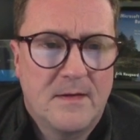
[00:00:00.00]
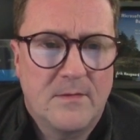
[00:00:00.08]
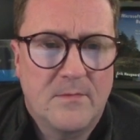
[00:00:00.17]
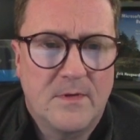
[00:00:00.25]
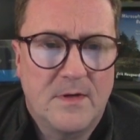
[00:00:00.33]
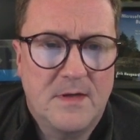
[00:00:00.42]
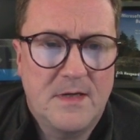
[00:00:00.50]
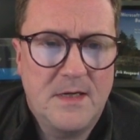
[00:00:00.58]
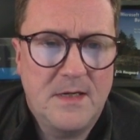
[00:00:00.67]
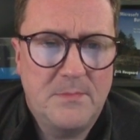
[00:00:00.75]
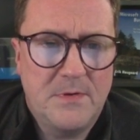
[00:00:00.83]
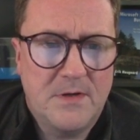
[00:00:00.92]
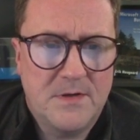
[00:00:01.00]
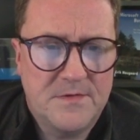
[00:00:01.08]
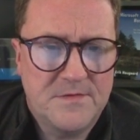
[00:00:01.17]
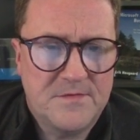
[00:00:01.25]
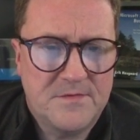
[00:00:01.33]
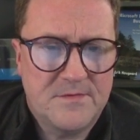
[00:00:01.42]
with a D,
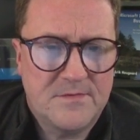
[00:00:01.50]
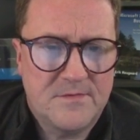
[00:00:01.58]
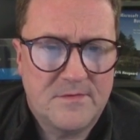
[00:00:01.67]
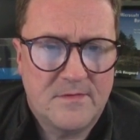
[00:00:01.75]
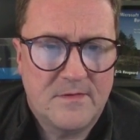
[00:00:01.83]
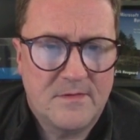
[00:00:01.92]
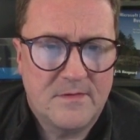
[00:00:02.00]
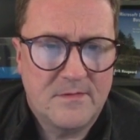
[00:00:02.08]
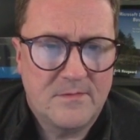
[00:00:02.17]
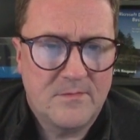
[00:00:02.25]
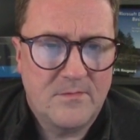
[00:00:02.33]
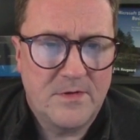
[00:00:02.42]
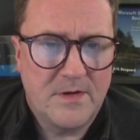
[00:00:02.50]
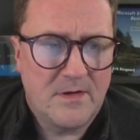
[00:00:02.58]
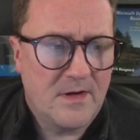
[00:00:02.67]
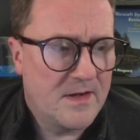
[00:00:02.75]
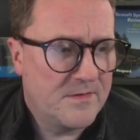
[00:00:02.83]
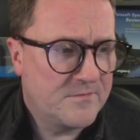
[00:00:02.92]
because we are
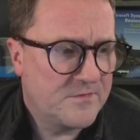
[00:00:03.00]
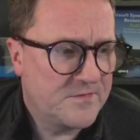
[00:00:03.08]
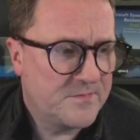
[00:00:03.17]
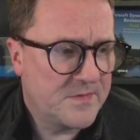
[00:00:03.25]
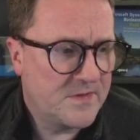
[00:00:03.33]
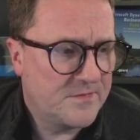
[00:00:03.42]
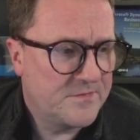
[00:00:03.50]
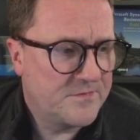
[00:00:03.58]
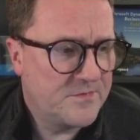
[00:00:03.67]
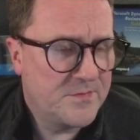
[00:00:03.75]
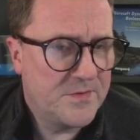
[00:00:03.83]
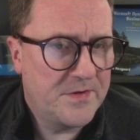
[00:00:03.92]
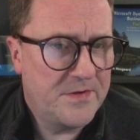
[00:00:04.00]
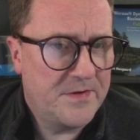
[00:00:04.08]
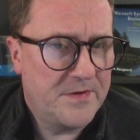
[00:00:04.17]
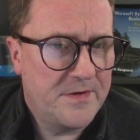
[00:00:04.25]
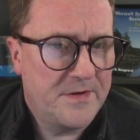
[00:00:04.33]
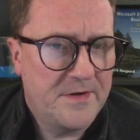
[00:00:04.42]
allowed to spell stupid
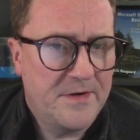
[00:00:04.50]
here.